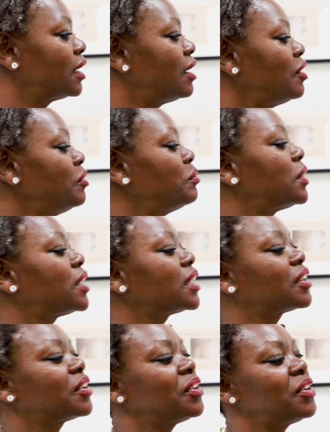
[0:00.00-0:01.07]
Oh my
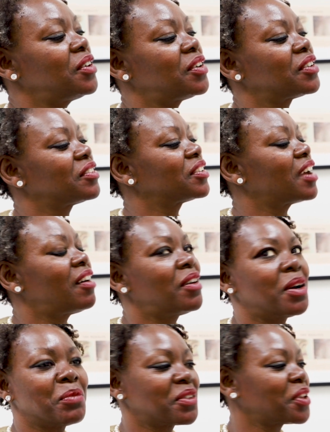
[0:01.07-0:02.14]
God. Oh,
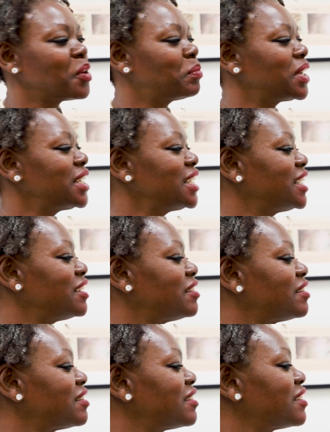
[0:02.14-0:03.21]
I'm so
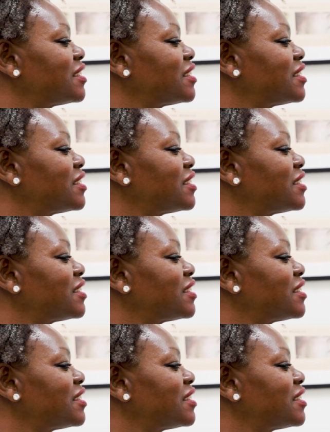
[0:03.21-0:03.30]
pleased.